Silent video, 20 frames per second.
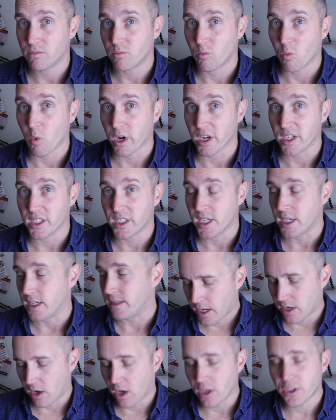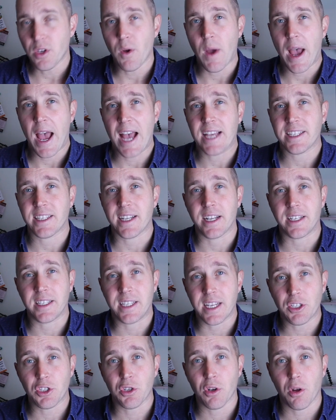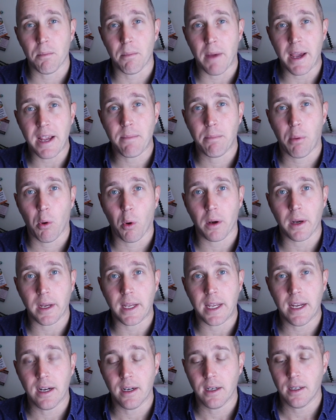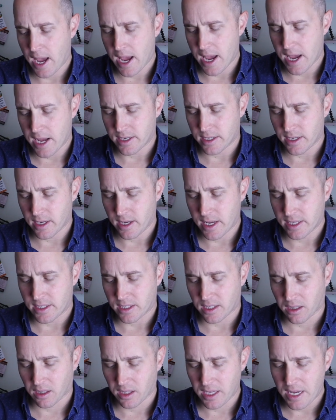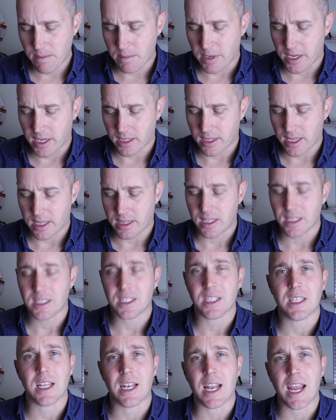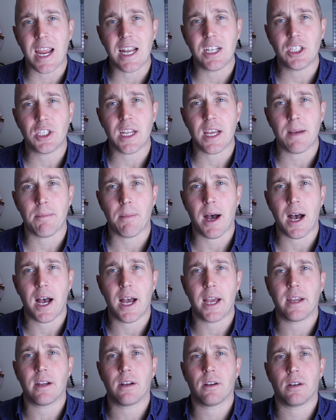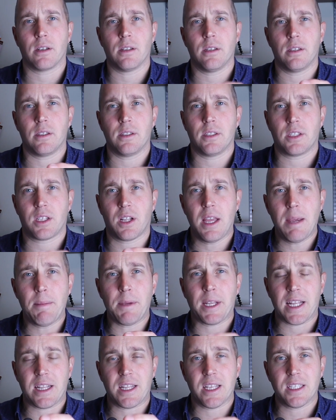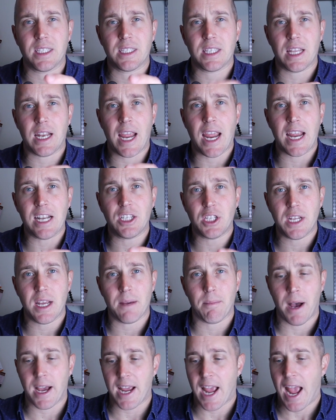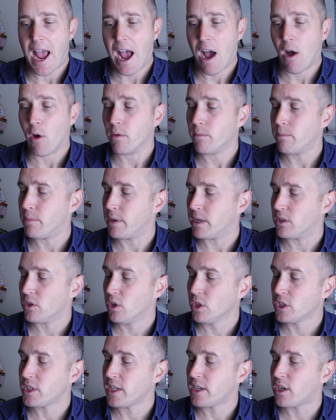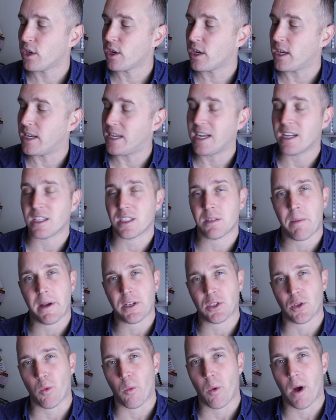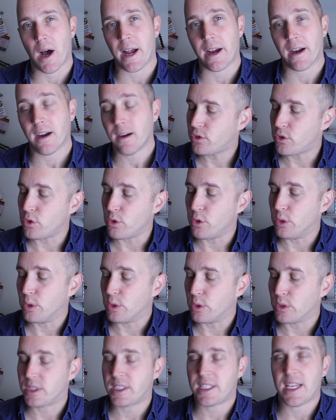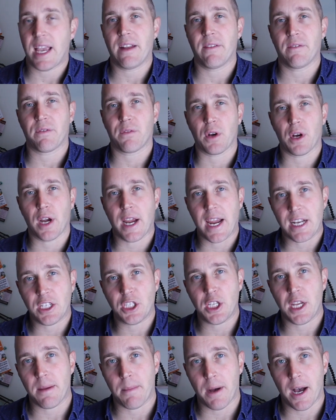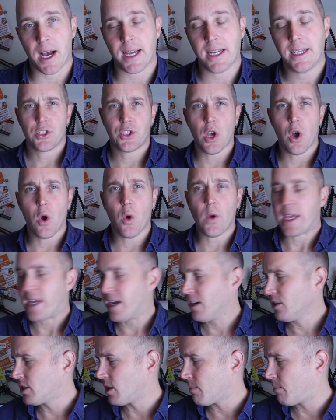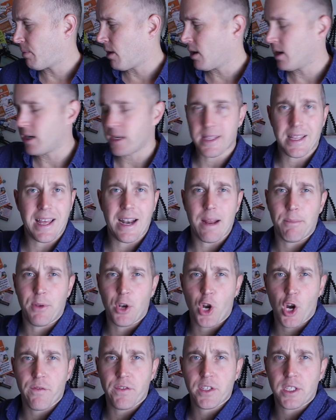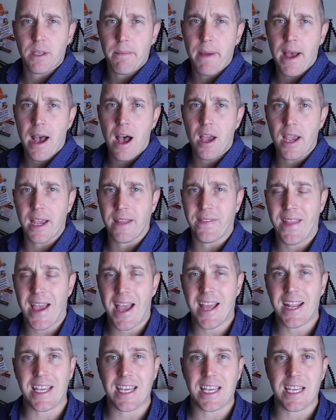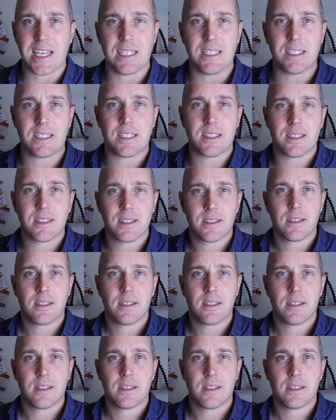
We're gonna see. It also has an additional mic port here, and it's claiming that this is an HDMI, or it's claiming that this is an HDMI out, but it looks like you're gonna need a special wire to send for HDMI. So here's the part that I'm nervous about, and that is